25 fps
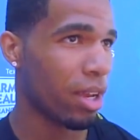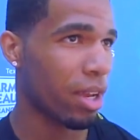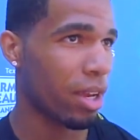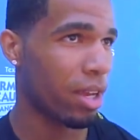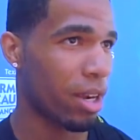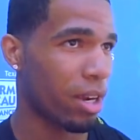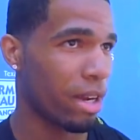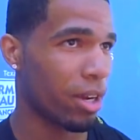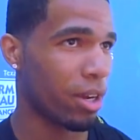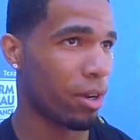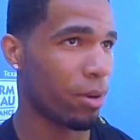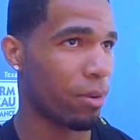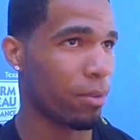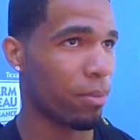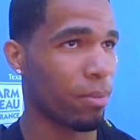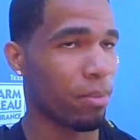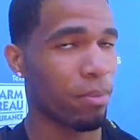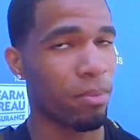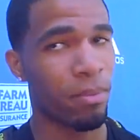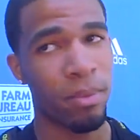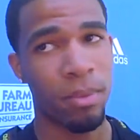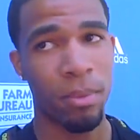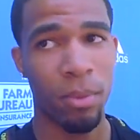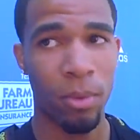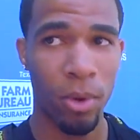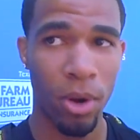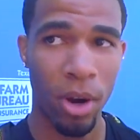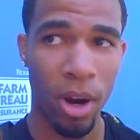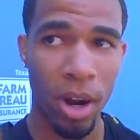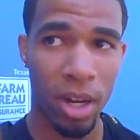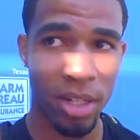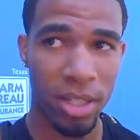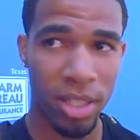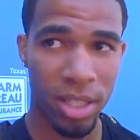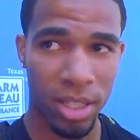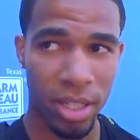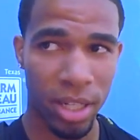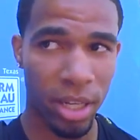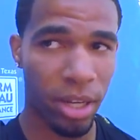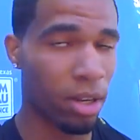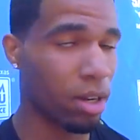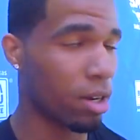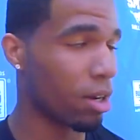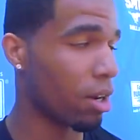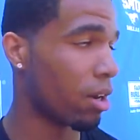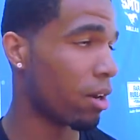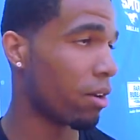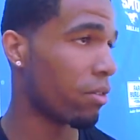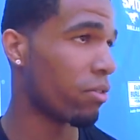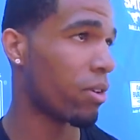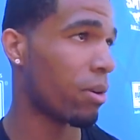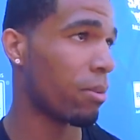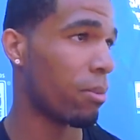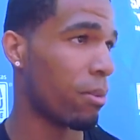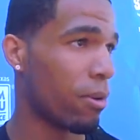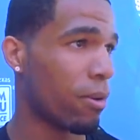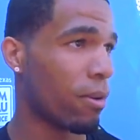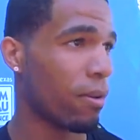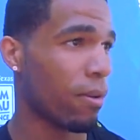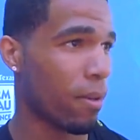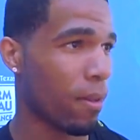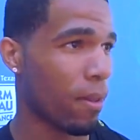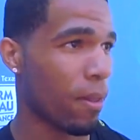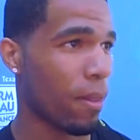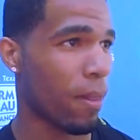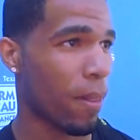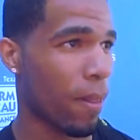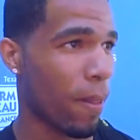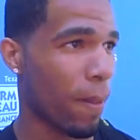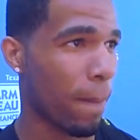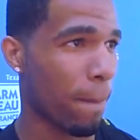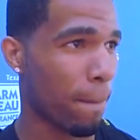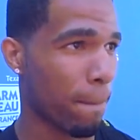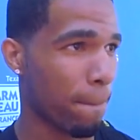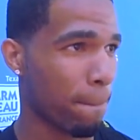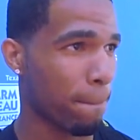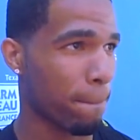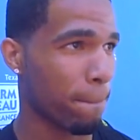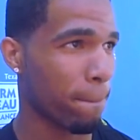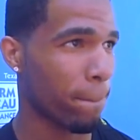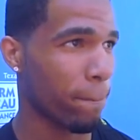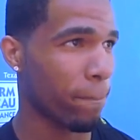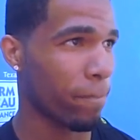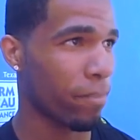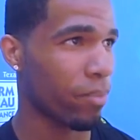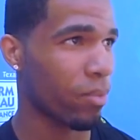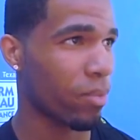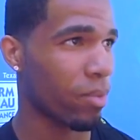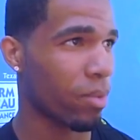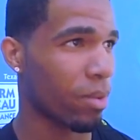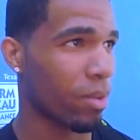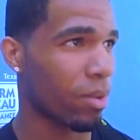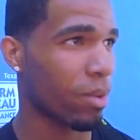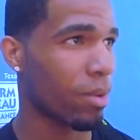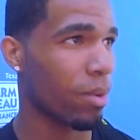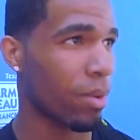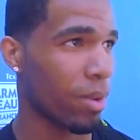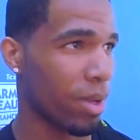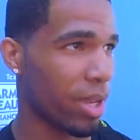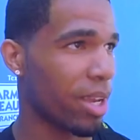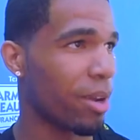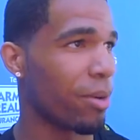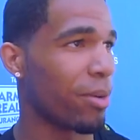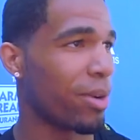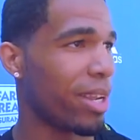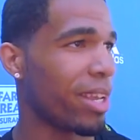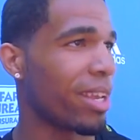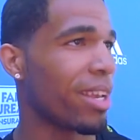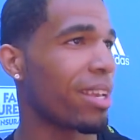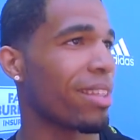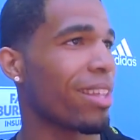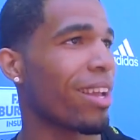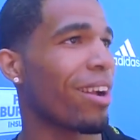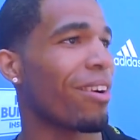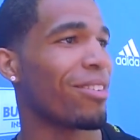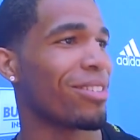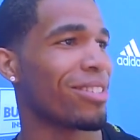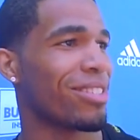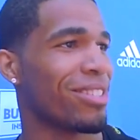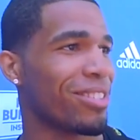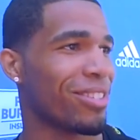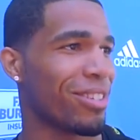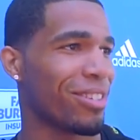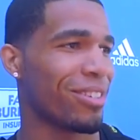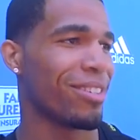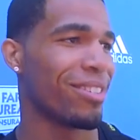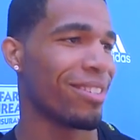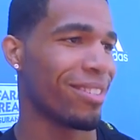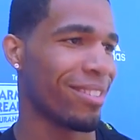and um, we're all just eager to learn from him. And you got the Iverson joke, right? out. yeah, we did get the Iverson joke.